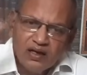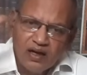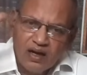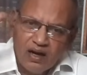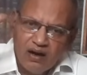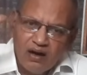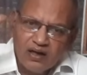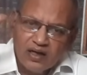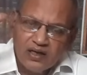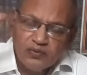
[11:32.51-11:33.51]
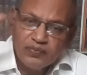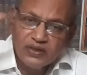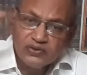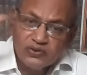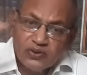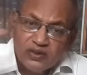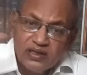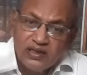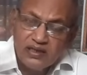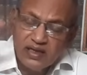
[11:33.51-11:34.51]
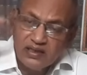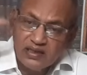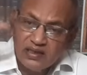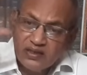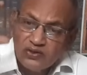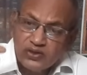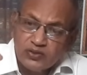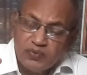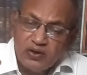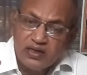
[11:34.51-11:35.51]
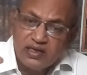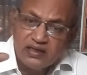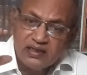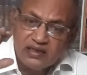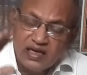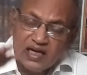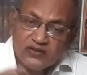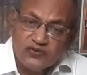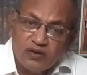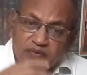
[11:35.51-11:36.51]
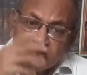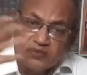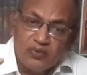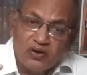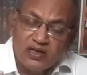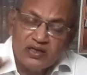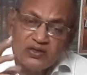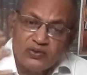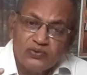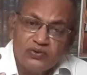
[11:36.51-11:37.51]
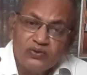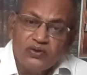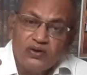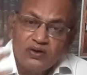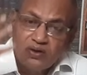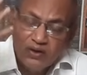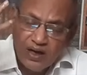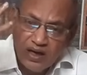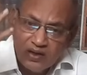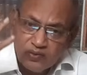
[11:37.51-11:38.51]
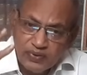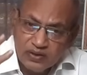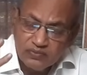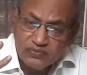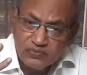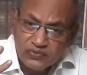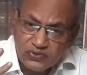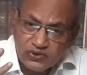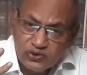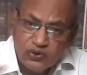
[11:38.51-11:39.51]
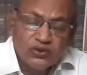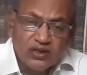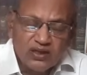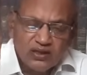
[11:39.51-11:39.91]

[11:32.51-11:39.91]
Lord Arutperunjothi entered into his body and transformed his body into Arutperunjothi.